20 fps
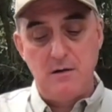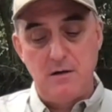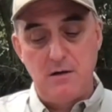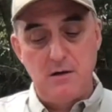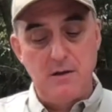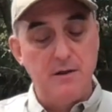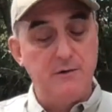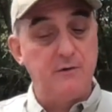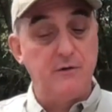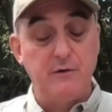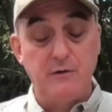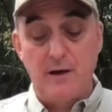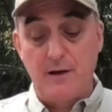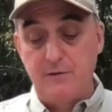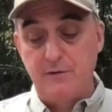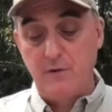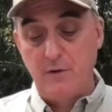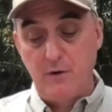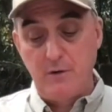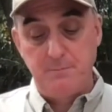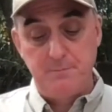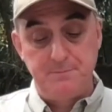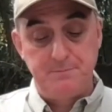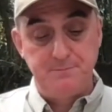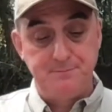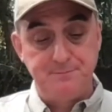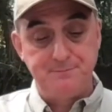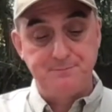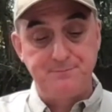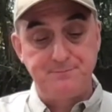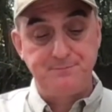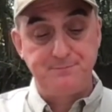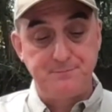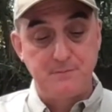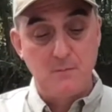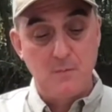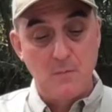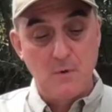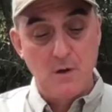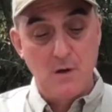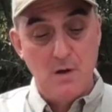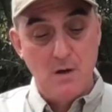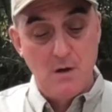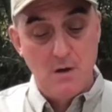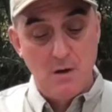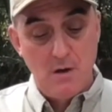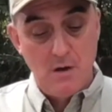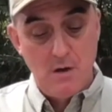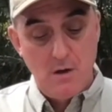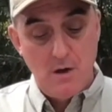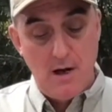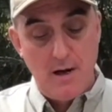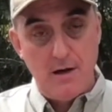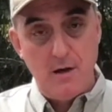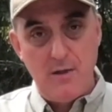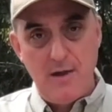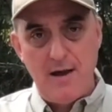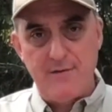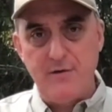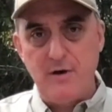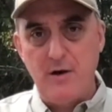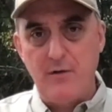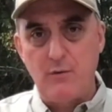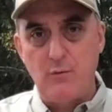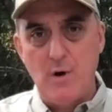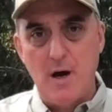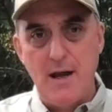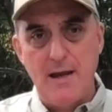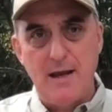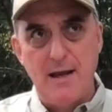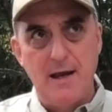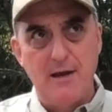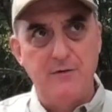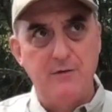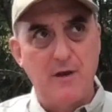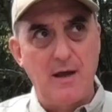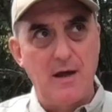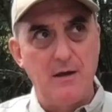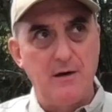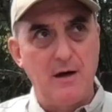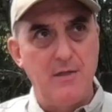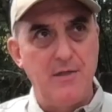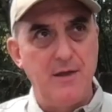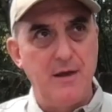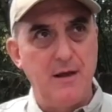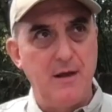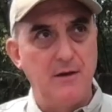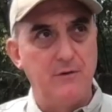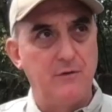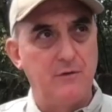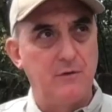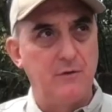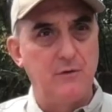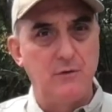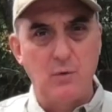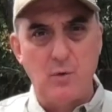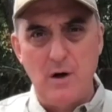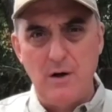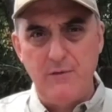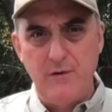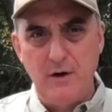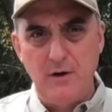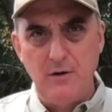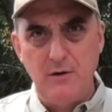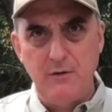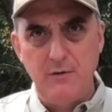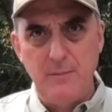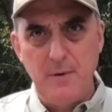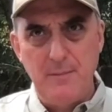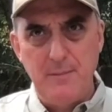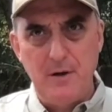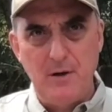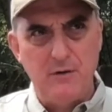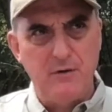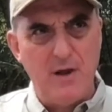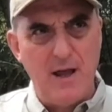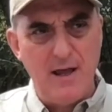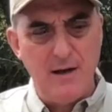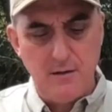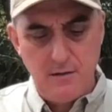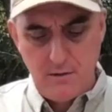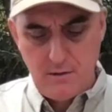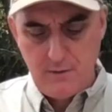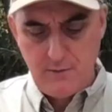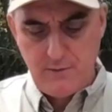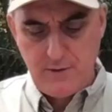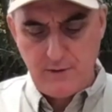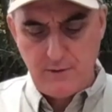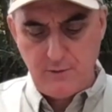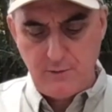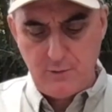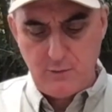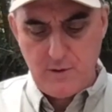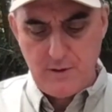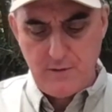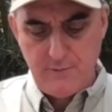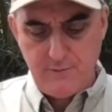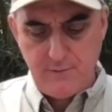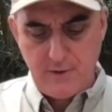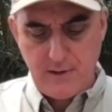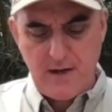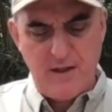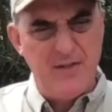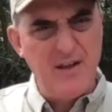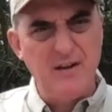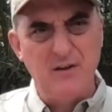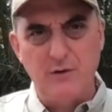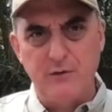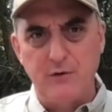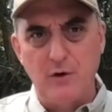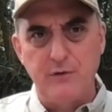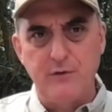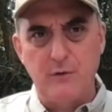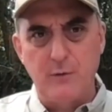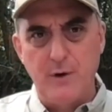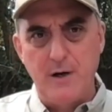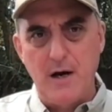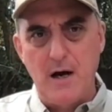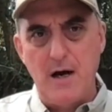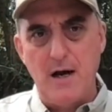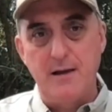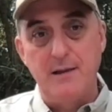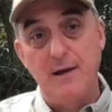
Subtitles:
This is excellent. I know they have another rye cask out. I think it's 12 years maybe, or 10 or 12. And I think there's also a 9.